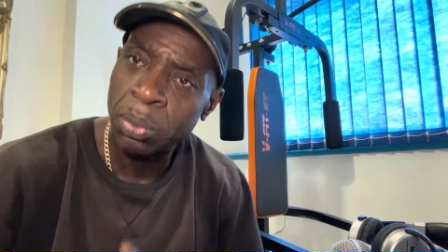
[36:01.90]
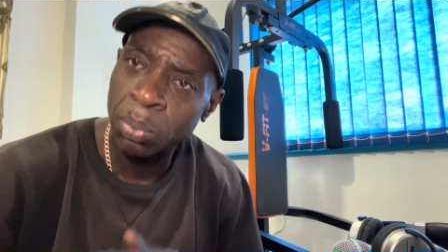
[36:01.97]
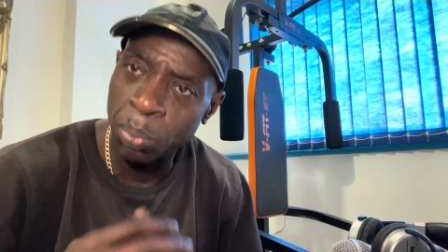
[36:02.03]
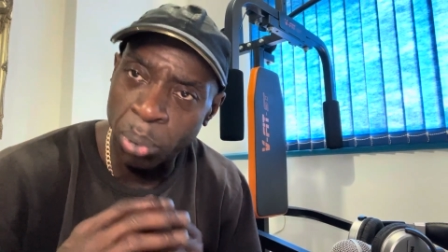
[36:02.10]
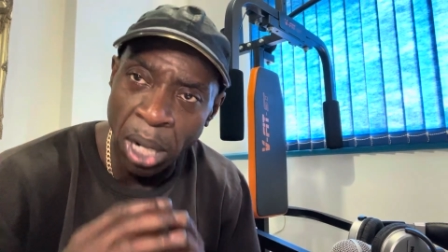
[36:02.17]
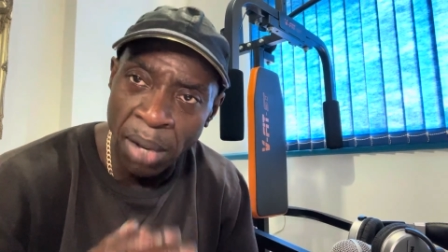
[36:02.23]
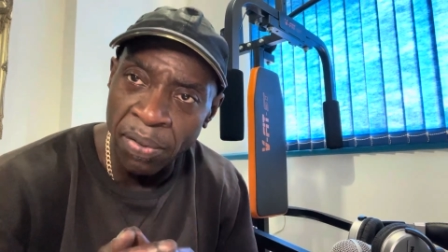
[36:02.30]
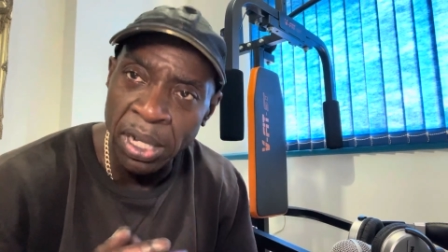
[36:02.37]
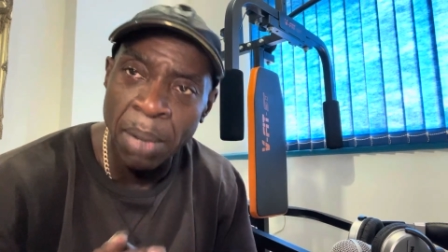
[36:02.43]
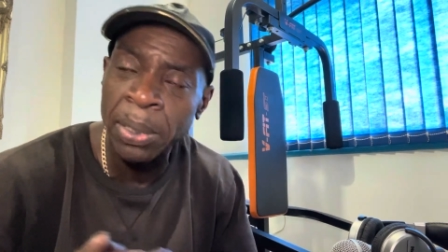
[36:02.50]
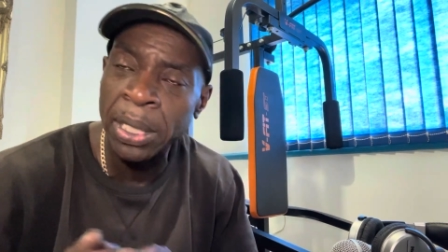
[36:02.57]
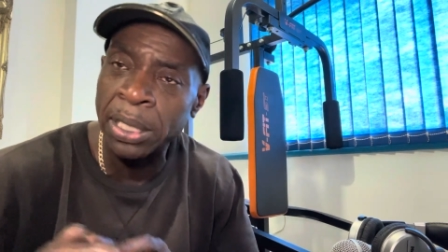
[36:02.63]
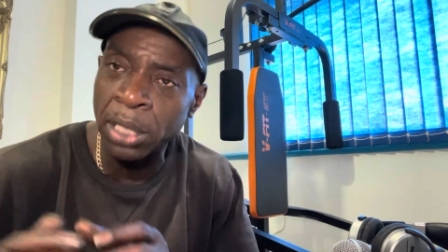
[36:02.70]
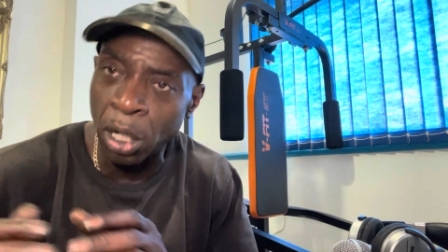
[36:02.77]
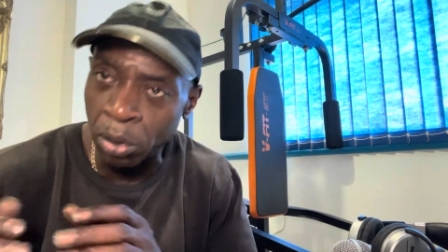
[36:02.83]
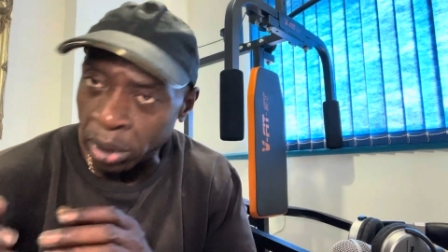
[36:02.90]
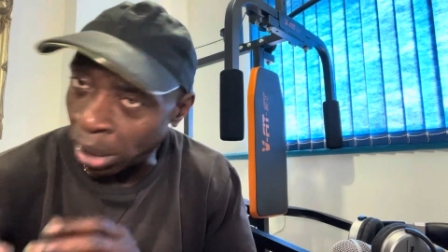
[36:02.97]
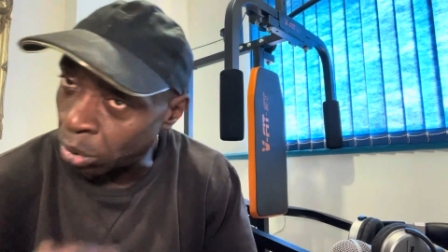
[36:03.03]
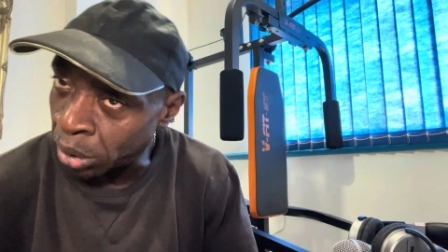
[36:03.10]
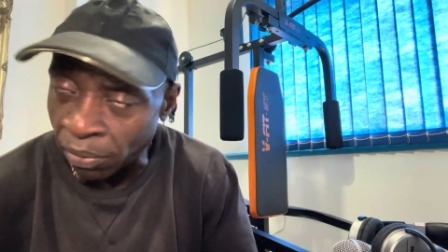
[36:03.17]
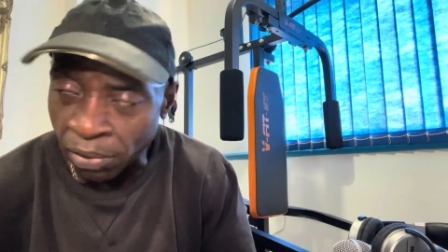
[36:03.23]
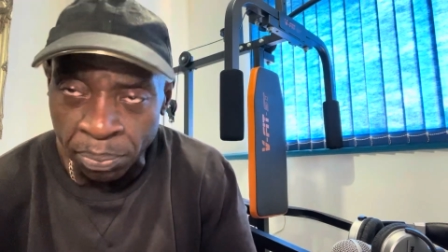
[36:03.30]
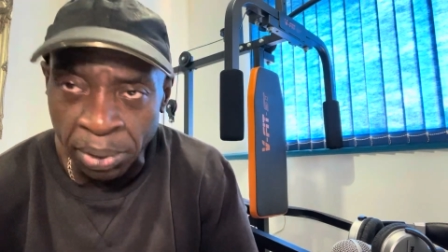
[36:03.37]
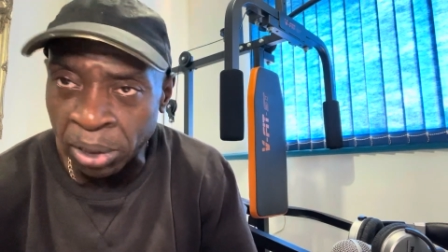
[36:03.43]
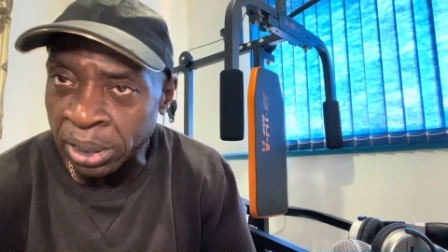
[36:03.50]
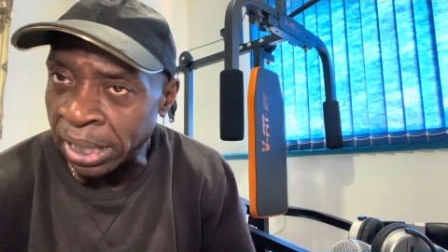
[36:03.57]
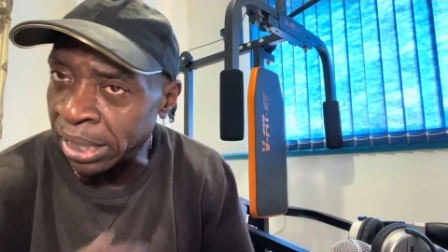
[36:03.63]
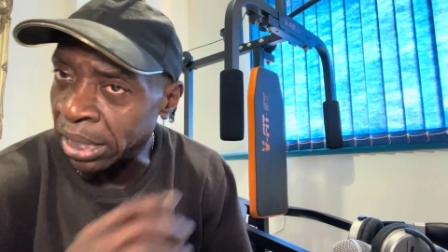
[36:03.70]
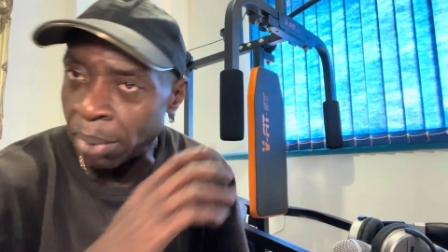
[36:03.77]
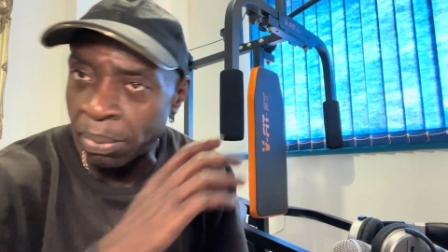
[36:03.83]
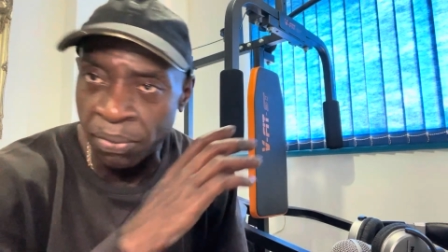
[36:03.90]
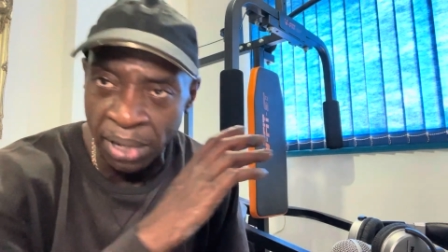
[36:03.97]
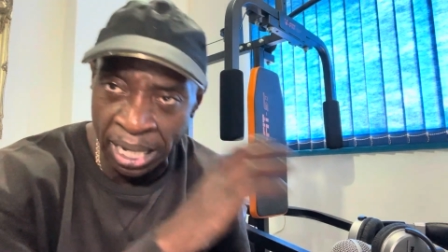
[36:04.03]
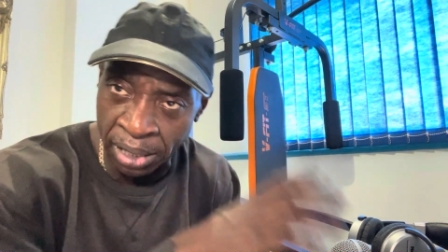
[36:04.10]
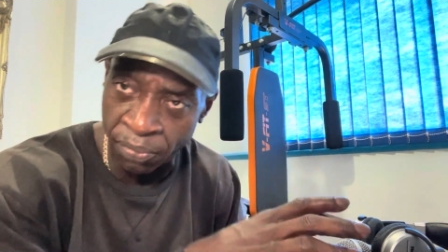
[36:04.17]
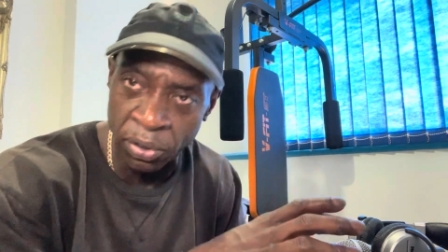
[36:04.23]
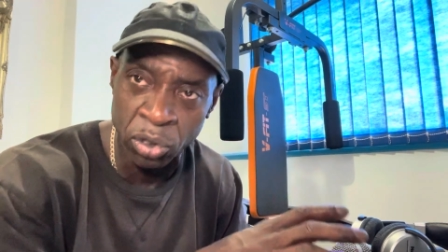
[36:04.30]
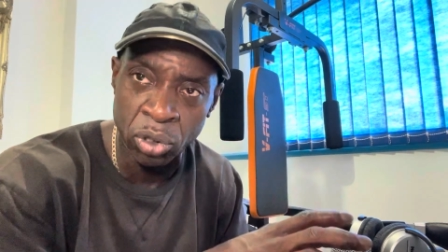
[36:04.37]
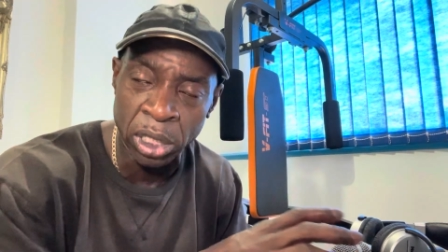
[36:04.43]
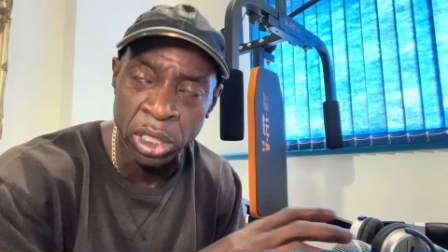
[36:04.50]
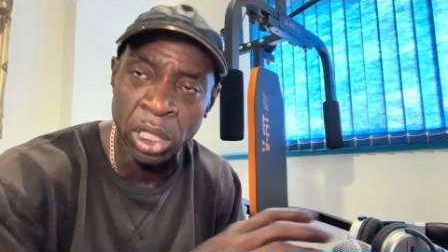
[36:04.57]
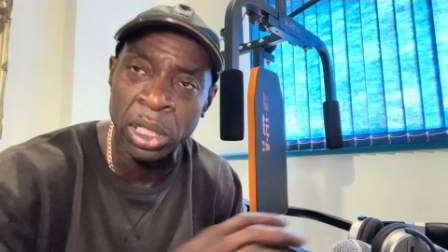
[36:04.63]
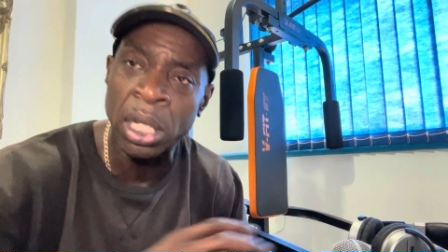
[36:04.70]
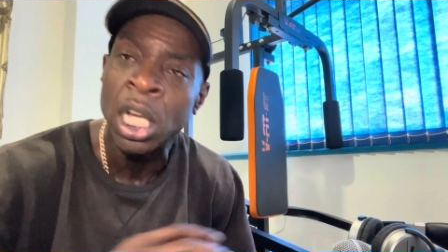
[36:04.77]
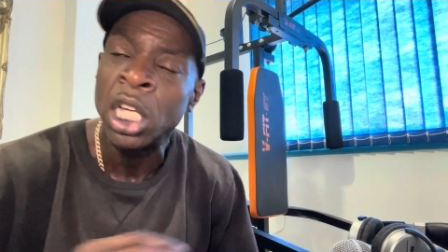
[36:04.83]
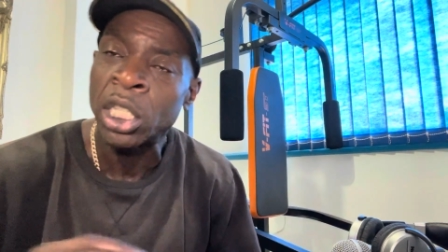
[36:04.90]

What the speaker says: Private companies don't, they'll never build these type of infrastructure.